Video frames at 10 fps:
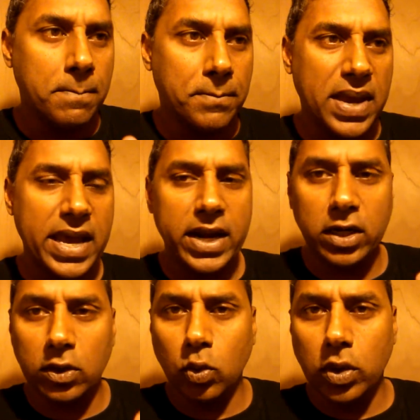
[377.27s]
man
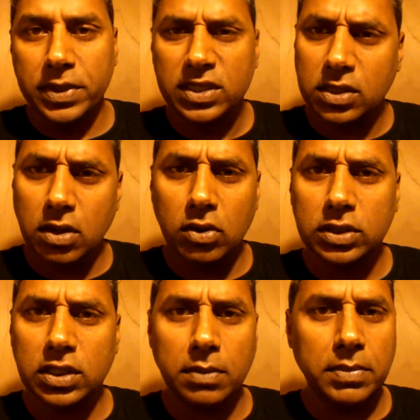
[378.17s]
or woman to go out
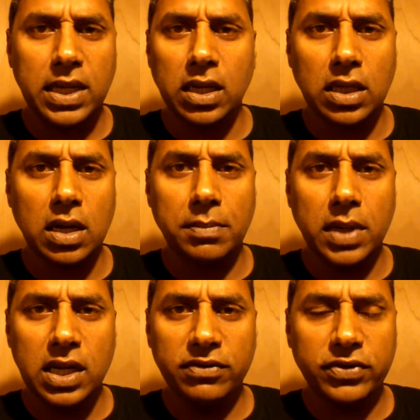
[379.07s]
there and make a lot of
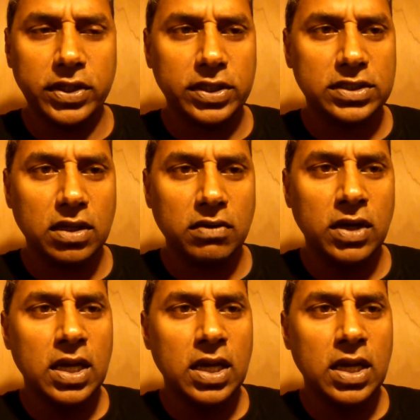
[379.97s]
money for yourself.